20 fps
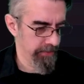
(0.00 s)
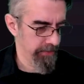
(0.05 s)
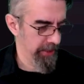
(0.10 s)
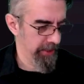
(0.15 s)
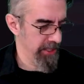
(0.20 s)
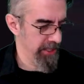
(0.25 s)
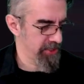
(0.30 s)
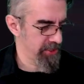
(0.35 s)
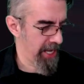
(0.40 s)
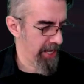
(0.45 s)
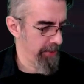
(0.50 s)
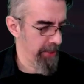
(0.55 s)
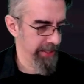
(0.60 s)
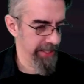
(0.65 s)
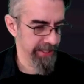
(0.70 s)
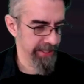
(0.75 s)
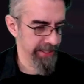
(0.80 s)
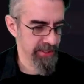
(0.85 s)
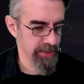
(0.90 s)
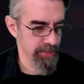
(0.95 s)
each time
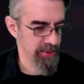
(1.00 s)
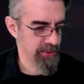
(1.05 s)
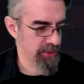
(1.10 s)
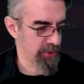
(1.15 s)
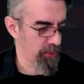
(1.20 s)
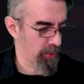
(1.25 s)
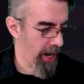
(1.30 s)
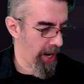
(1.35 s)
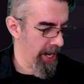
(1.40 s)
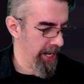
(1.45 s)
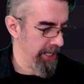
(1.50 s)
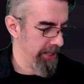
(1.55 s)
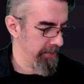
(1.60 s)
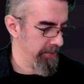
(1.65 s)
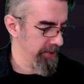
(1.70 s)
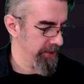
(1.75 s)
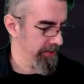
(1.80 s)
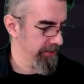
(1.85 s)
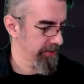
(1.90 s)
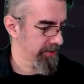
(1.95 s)
I
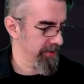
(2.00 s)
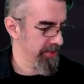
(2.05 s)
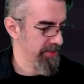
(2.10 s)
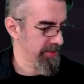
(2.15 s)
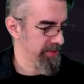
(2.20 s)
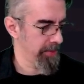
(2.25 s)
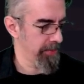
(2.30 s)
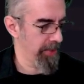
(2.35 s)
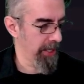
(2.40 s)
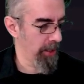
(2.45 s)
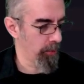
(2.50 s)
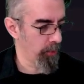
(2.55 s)
subscribed to somebody,